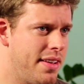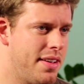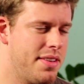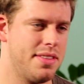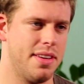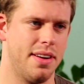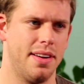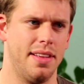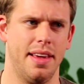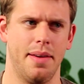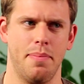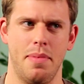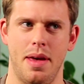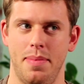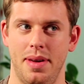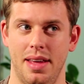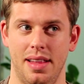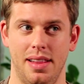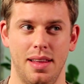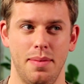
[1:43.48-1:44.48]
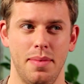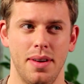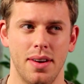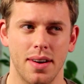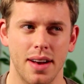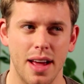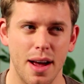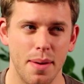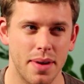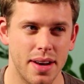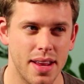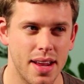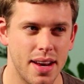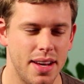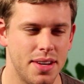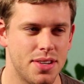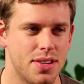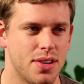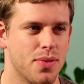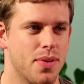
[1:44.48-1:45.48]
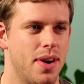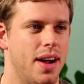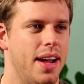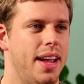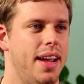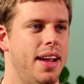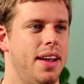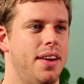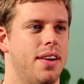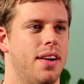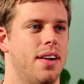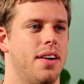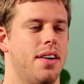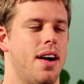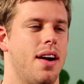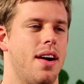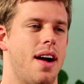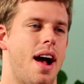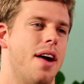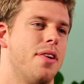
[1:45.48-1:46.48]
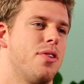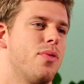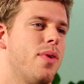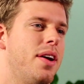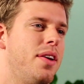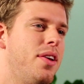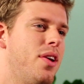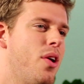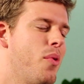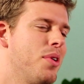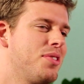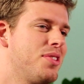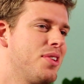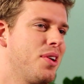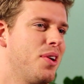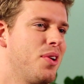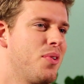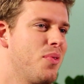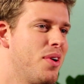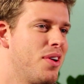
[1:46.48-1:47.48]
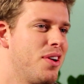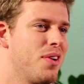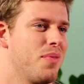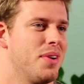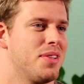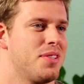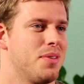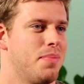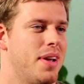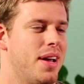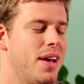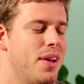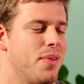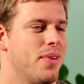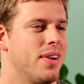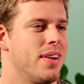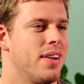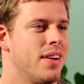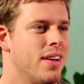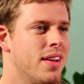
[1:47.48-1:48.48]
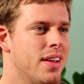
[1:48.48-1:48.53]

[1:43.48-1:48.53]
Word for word: Is there like maybe a limit on how many I need to write, or, how do I know what's a good one and what's a bad one?